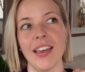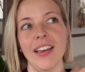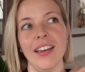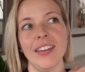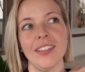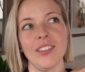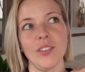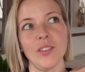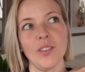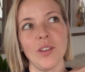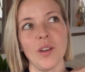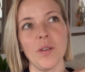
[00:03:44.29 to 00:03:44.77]

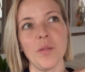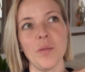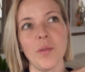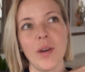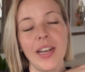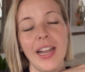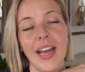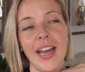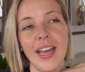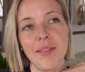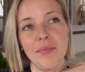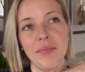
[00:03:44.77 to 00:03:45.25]
So
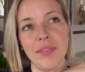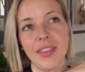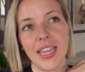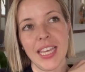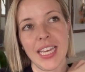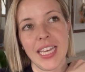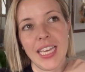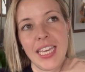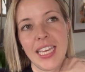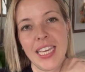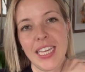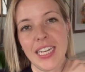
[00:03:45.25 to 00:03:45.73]
what I'm
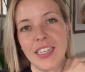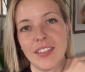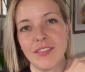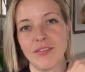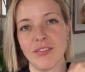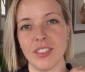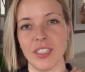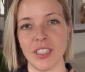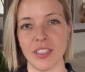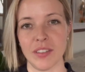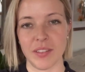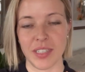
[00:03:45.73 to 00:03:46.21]
thinking of
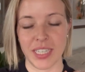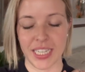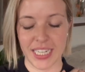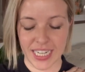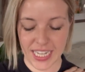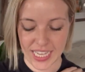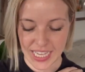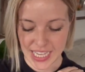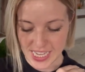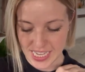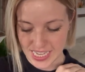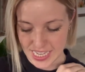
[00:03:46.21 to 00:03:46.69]
doing
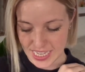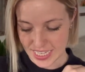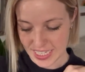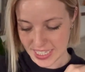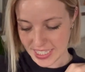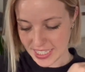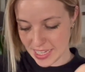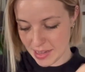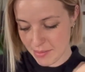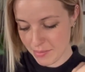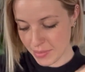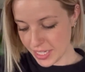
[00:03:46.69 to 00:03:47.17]

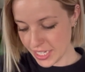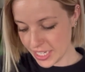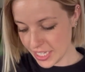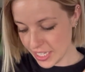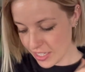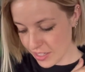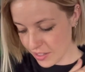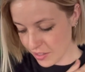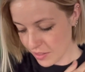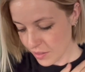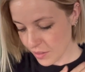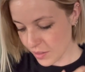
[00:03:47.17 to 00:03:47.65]
is I'm going to
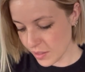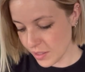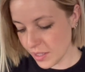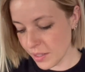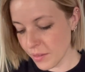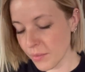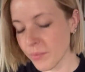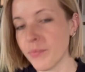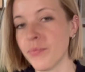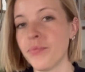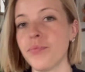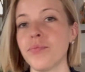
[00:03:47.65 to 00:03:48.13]
use
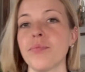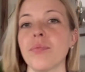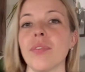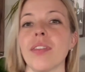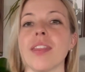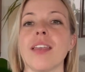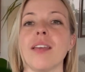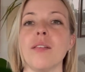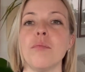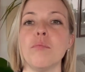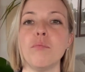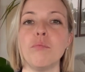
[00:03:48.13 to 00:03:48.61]

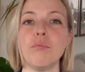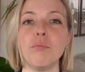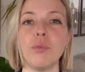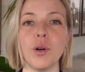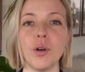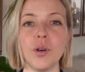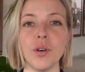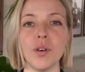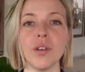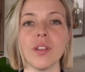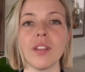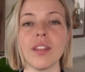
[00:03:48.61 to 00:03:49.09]

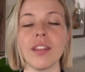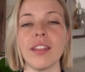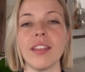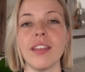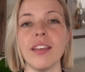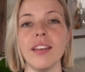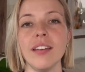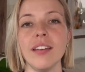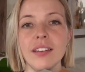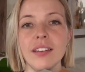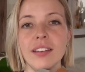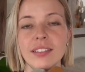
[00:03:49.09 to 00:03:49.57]
both
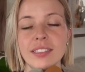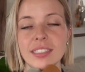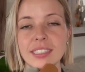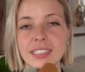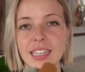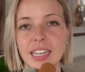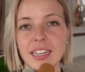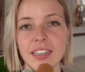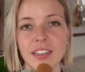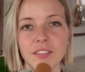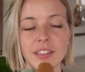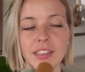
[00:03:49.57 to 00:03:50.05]

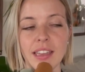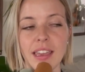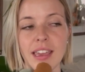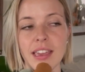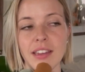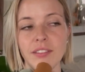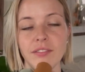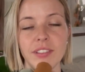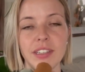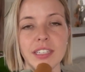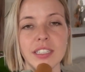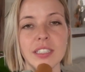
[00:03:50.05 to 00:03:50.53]
duck
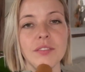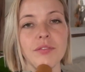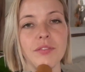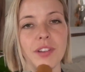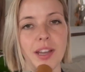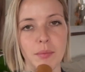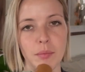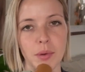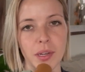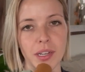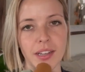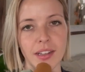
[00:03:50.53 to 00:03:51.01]
canvas
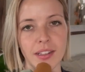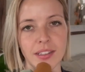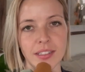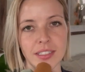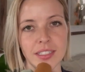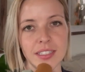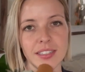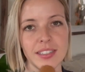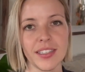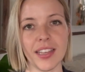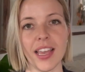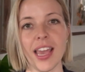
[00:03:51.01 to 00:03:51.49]
fabric
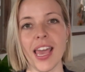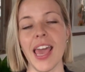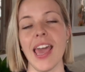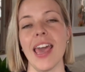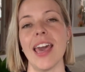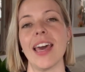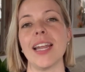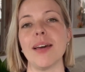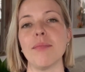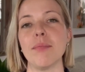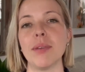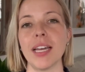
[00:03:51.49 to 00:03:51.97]
colors,
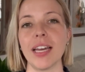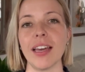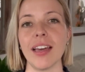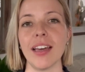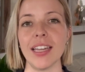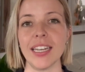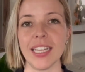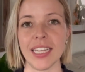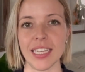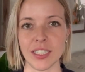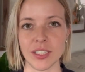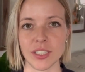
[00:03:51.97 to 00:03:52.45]
and I'm going to
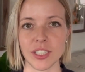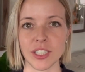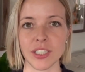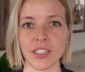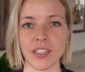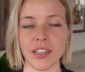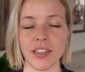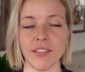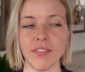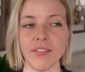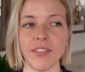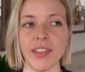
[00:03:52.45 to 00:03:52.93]
cut each
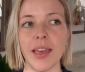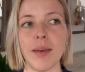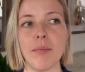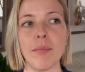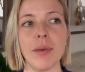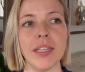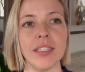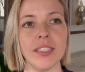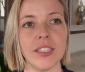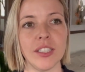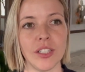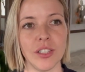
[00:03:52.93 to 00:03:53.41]
of them
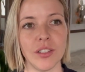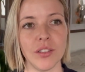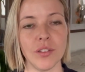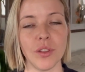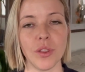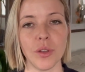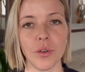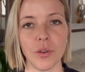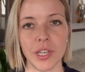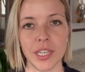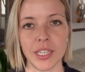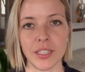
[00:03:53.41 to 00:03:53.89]
into
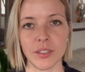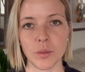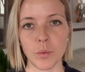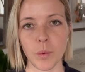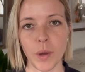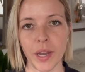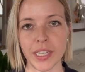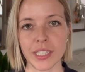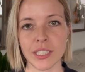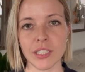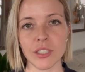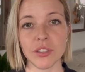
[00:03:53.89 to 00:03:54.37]
3-inch
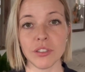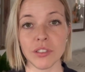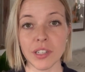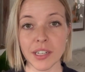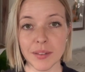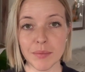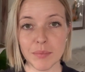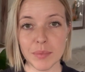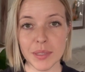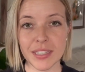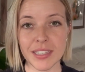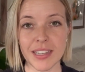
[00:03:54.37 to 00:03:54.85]
wide
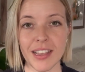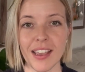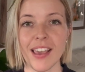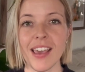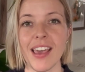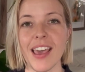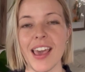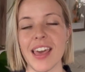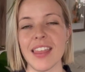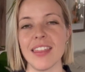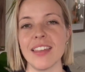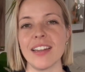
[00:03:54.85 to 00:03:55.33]
strips,
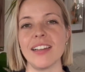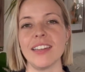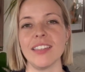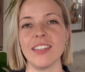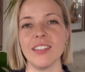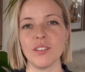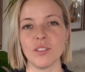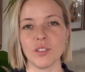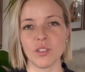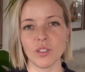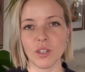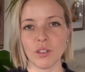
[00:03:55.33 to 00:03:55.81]
and then I'll
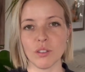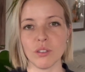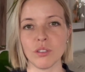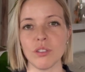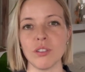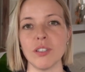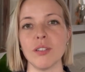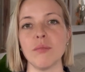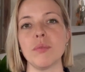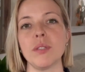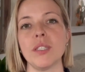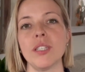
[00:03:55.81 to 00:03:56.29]
use those
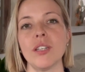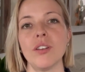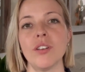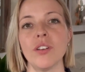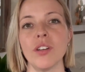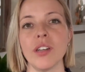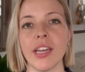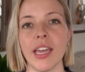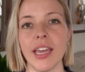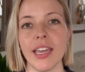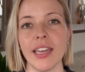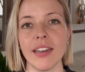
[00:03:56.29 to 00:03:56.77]
strips to
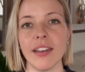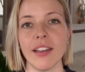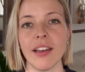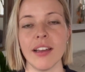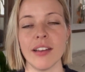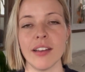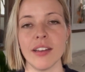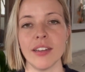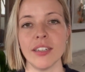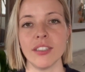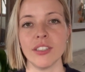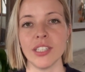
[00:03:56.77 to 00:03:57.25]
create
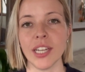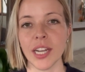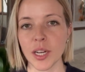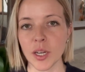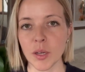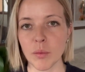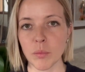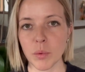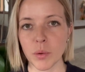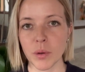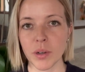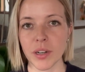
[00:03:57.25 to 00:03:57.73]
a
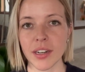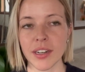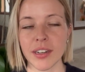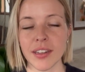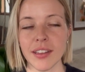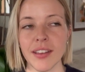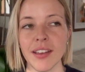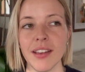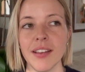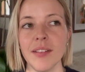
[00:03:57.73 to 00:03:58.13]
checkerboard.